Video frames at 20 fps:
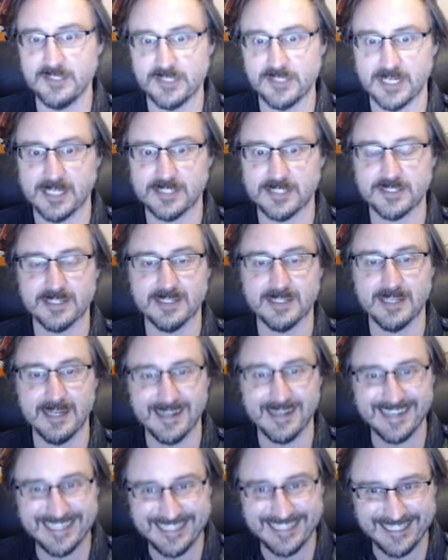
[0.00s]
Johnson
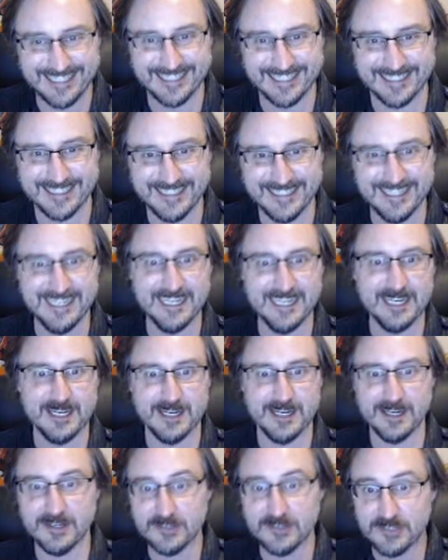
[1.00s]
again,
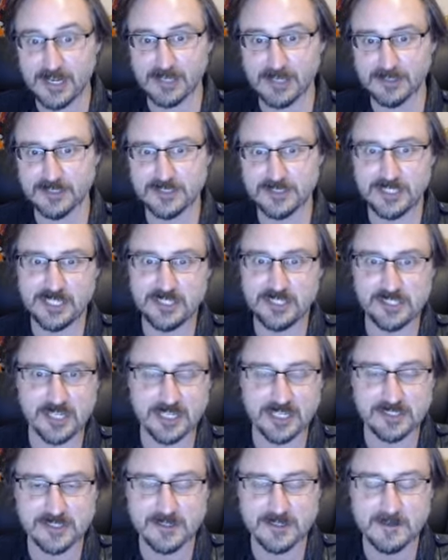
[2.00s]
Douglas Dean
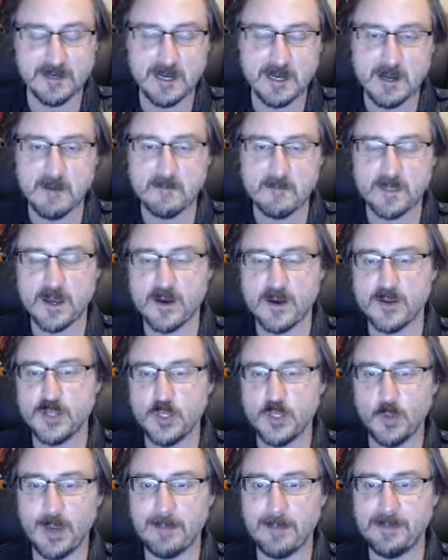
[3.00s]
Johnson. The
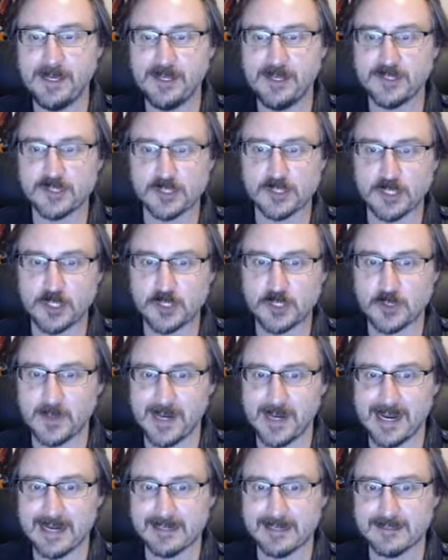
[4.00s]
UAP Disclosure
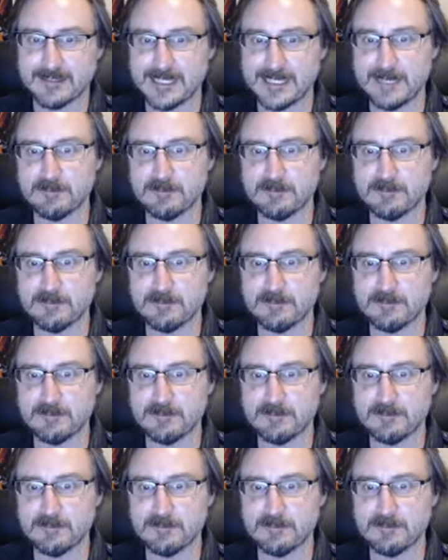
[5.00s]
Act, the